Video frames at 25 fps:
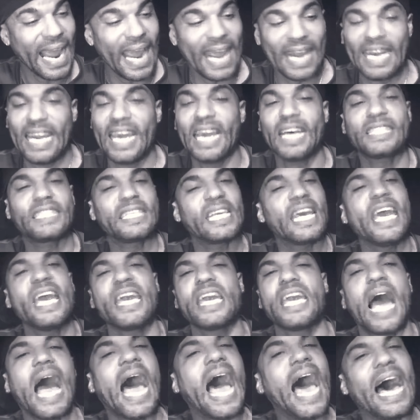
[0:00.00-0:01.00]
and they'll tell
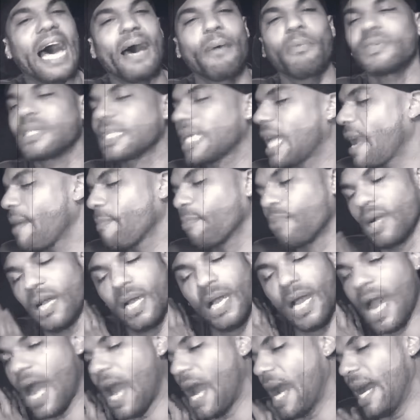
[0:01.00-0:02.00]
you, I was like,
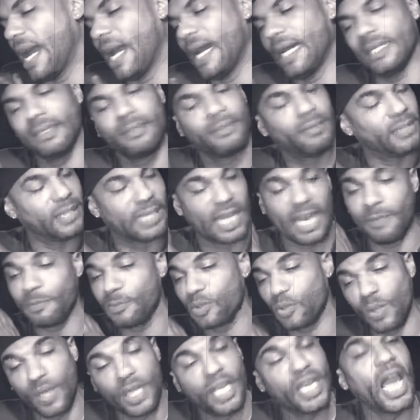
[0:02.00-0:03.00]
bruh, I, that's
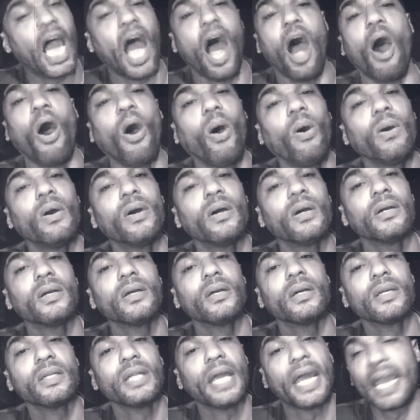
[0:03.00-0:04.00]
between y'all.
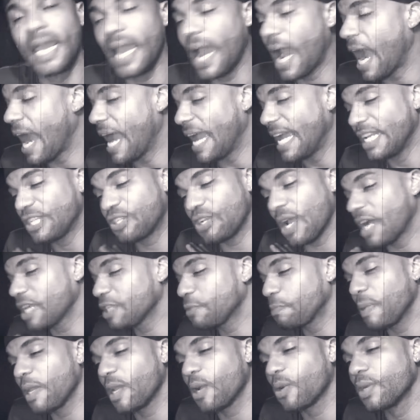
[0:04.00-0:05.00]
I ain't trying to
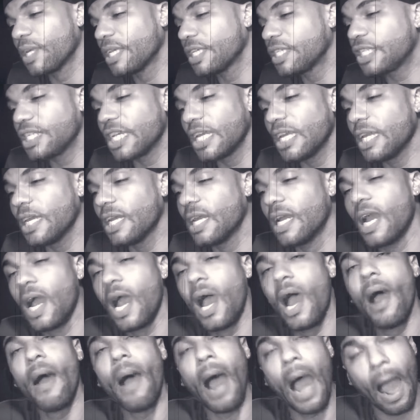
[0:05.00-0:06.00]
speak on this shit.
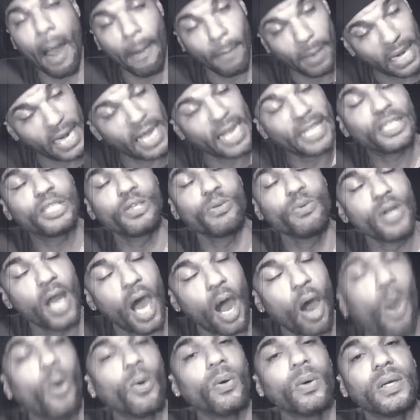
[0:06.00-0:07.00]
I'm going to let you
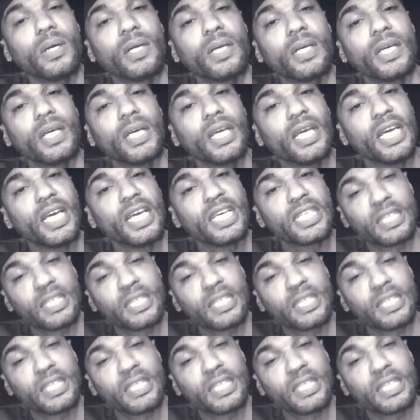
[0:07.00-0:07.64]
know there's